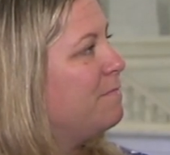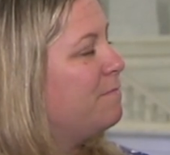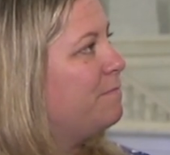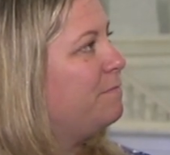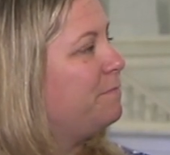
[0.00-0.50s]

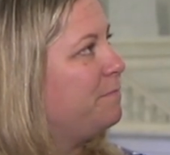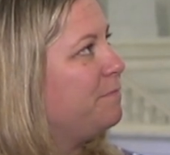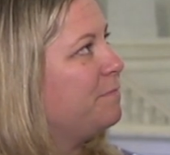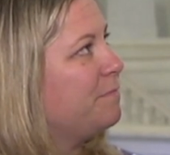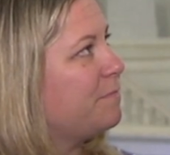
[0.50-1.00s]

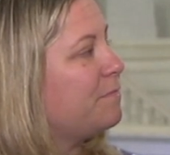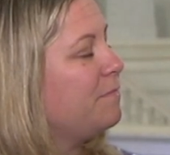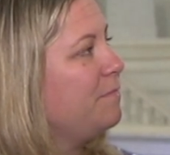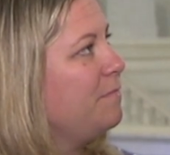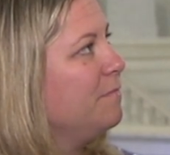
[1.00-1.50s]

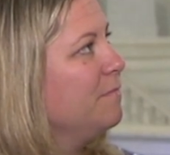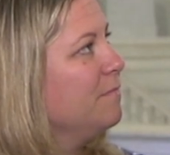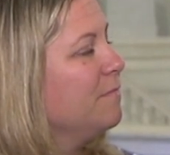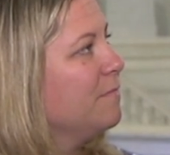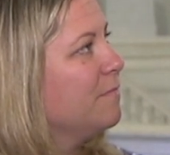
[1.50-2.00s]

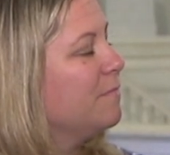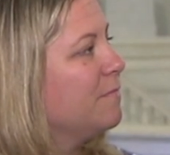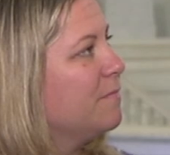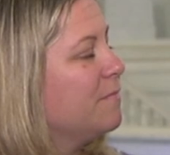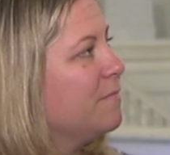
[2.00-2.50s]

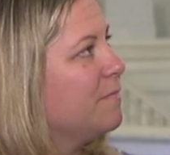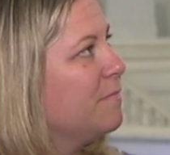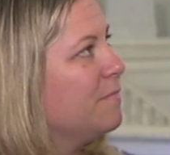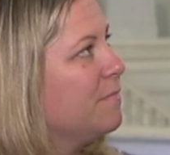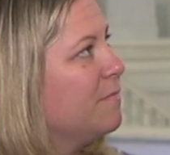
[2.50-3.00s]

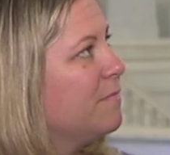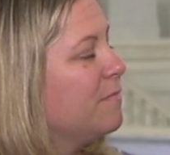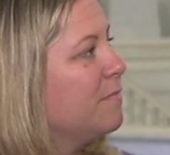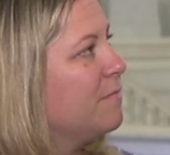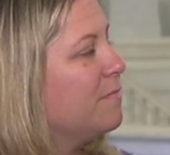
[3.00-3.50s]

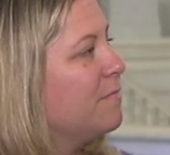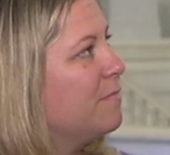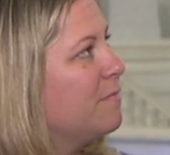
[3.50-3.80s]
(silent)